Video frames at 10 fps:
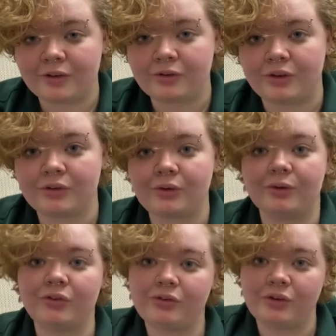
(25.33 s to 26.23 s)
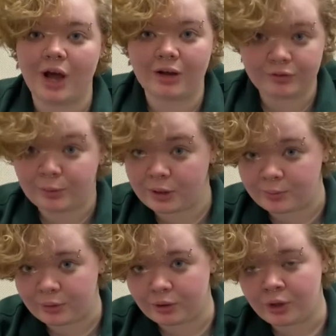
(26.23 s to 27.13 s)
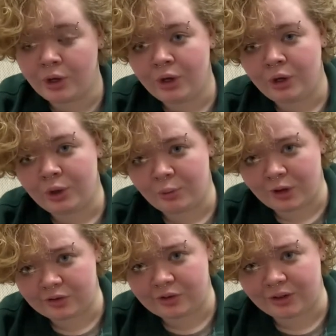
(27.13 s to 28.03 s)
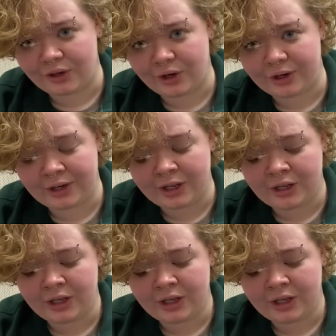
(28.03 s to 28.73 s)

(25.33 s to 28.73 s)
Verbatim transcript: so this course is not for people who want to learn